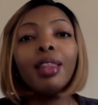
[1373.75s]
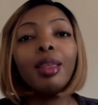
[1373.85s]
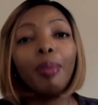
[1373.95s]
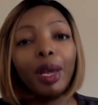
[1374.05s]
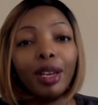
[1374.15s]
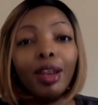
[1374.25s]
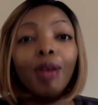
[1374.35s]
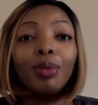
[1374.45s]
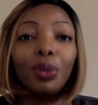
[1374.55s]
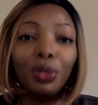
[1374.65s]
the bed
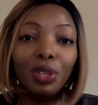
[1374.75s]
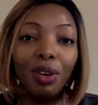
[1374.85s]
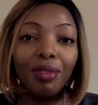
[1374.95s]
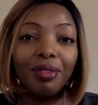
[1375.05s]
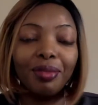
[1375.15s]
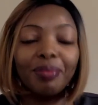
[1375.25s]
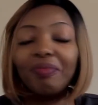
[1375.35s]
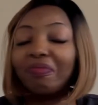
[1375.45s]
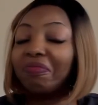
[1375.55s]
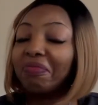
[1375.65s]
alarm goes off.
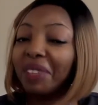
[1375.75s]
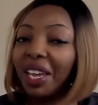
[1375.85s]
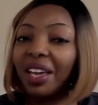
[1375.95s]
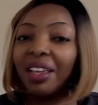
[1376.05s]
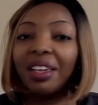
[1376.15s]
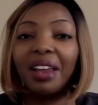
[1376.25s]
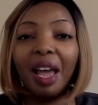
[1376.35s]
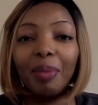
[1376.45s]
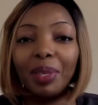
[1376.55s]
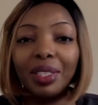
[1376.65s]
Yeah, it
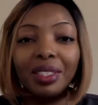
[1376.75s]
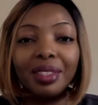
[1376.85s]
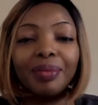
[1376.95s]
happens.